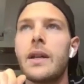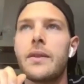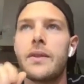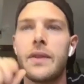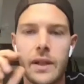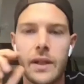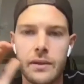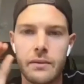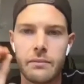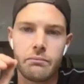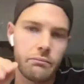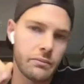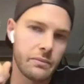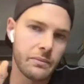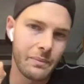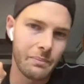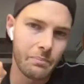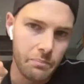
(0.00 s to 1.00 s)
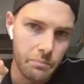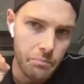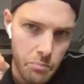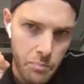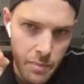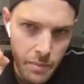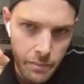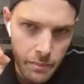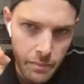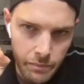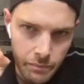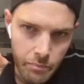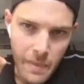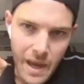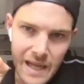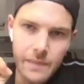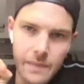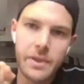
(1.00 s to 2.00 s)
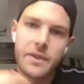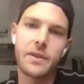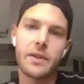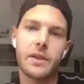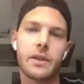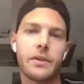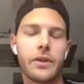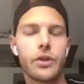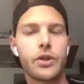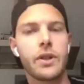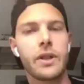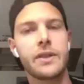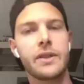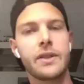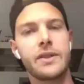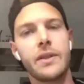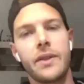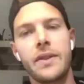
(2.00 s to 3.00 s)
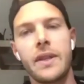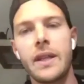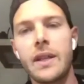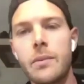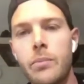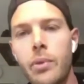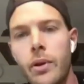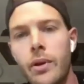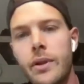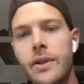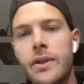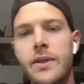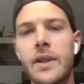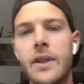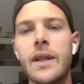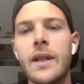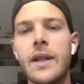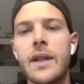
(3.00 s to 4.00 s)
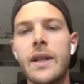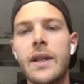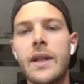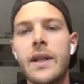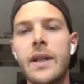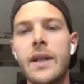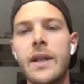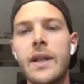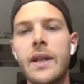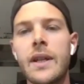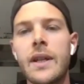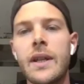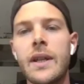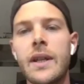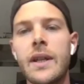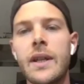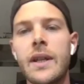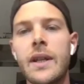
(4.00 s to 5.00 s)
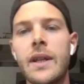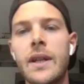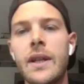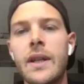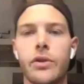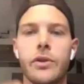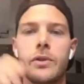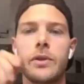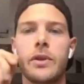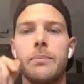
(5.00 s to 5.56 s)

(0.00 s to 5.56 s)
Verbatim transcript: then maybe the conditioning is not that important. Um, strength training should